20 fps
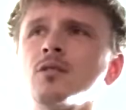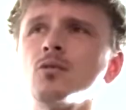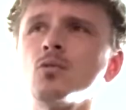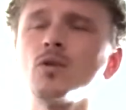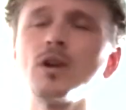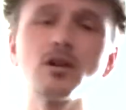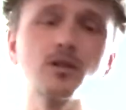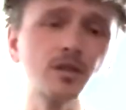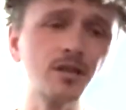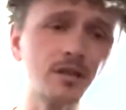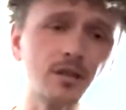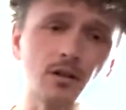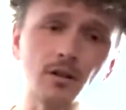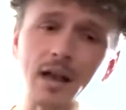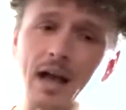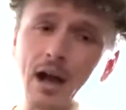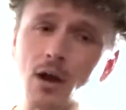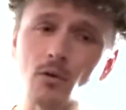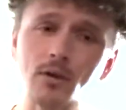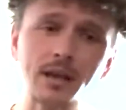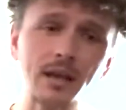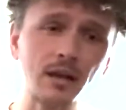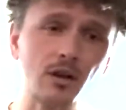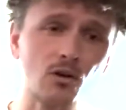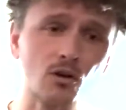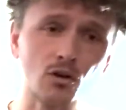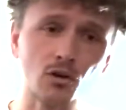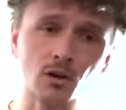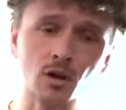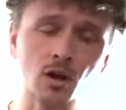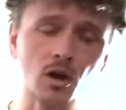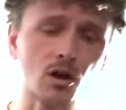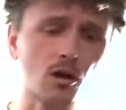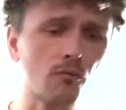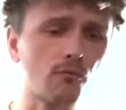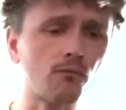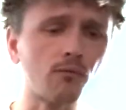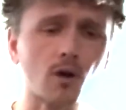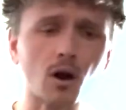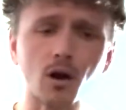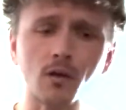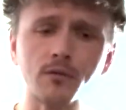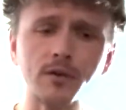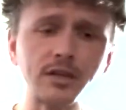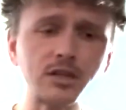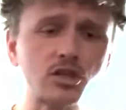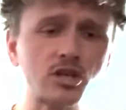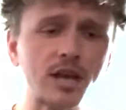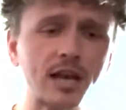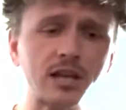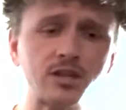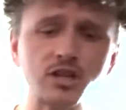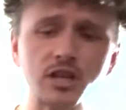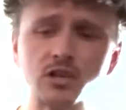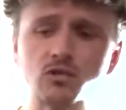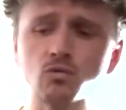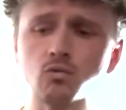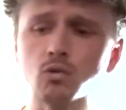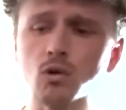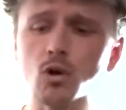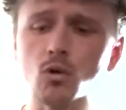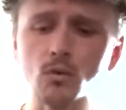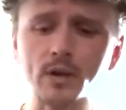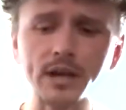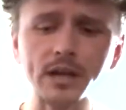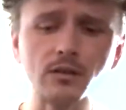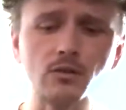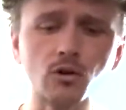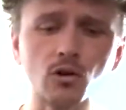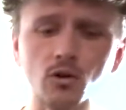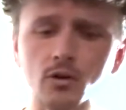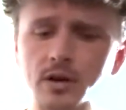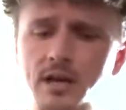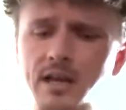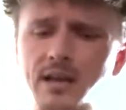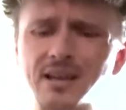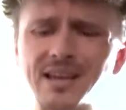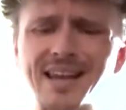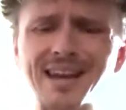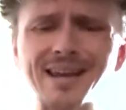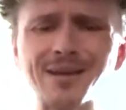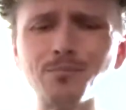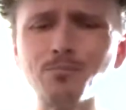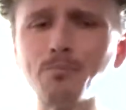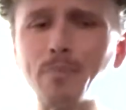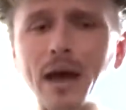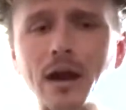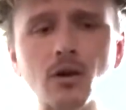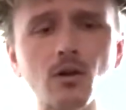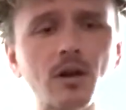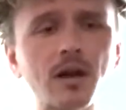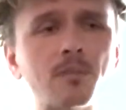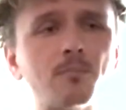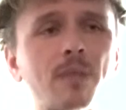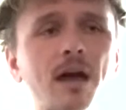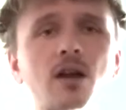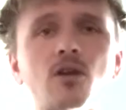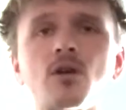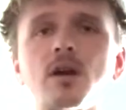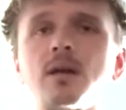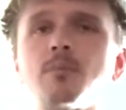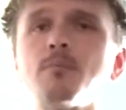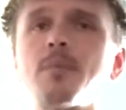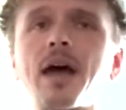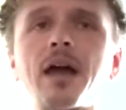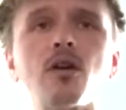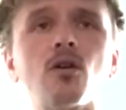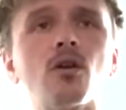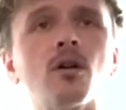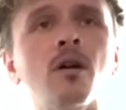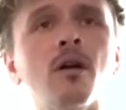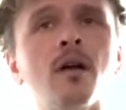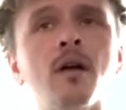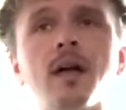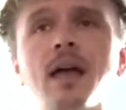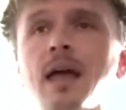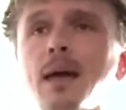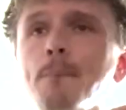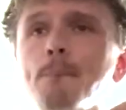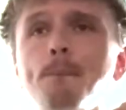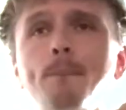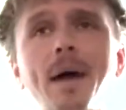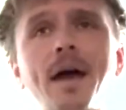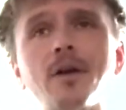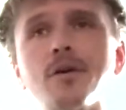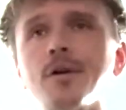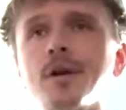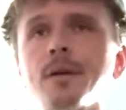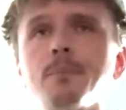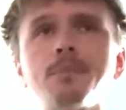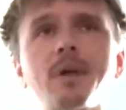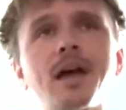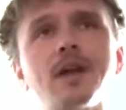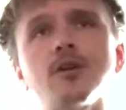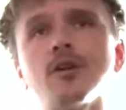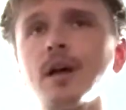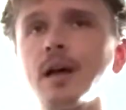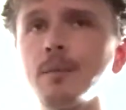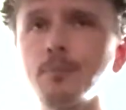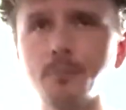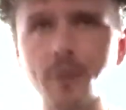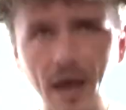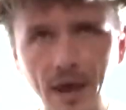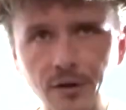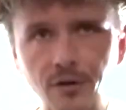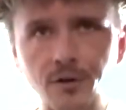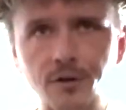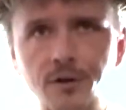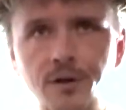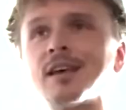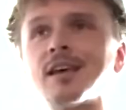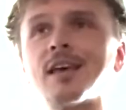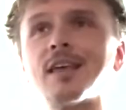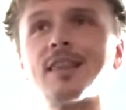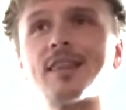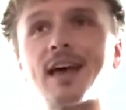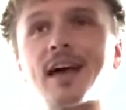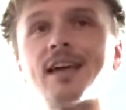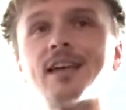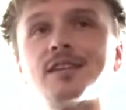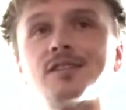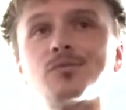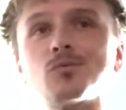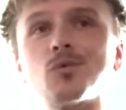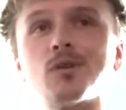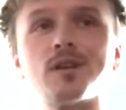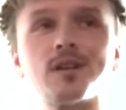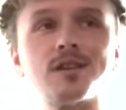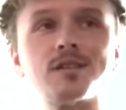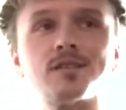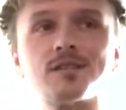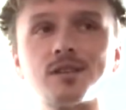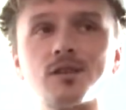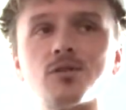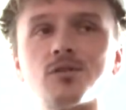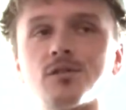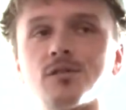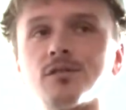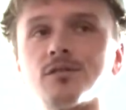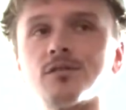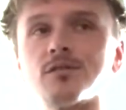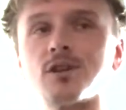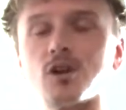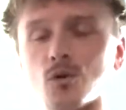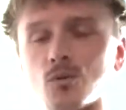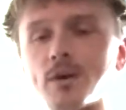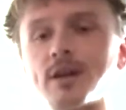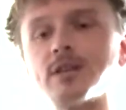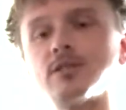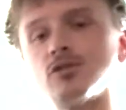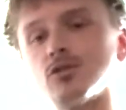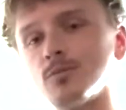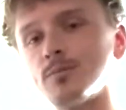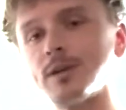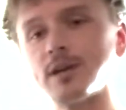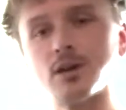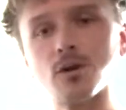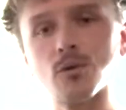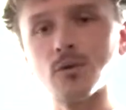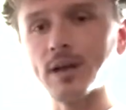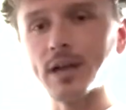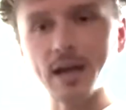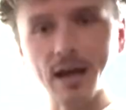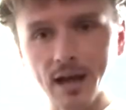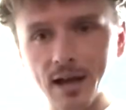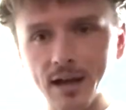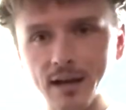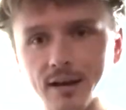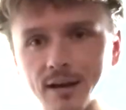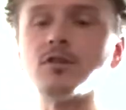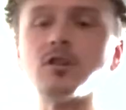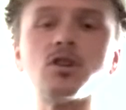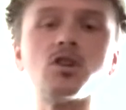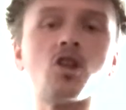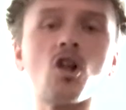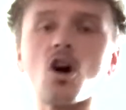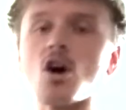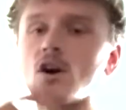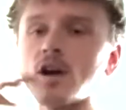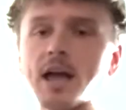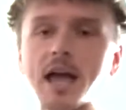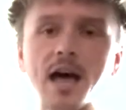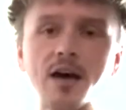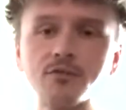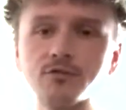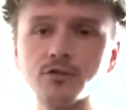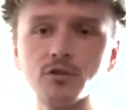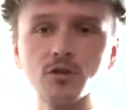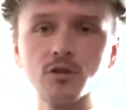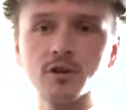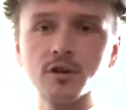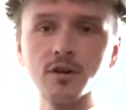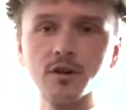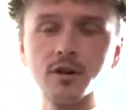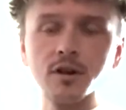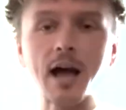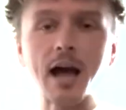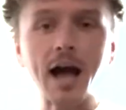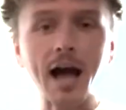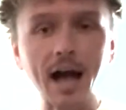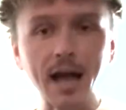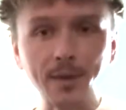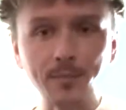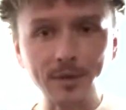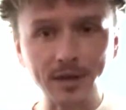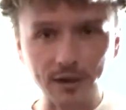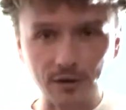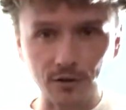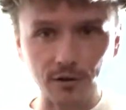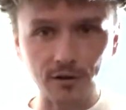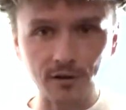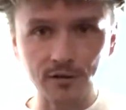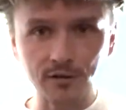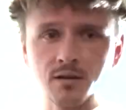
we are still out here evolving, changing, growing, learning, getting better and better and better and better and better and better. That is what is still going to be going on long after I'm here.